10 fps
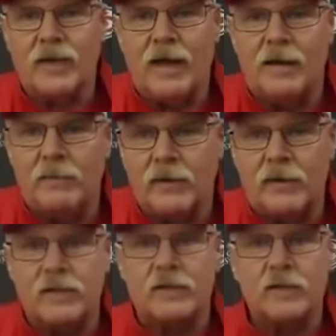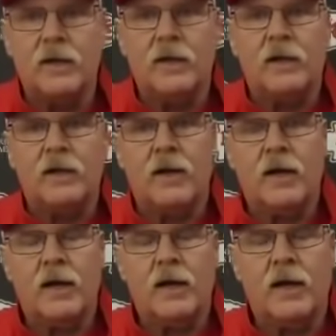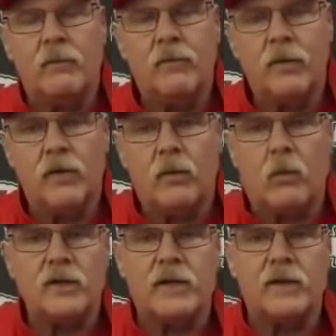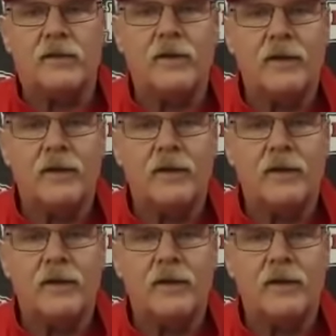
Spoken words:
Adam, is there was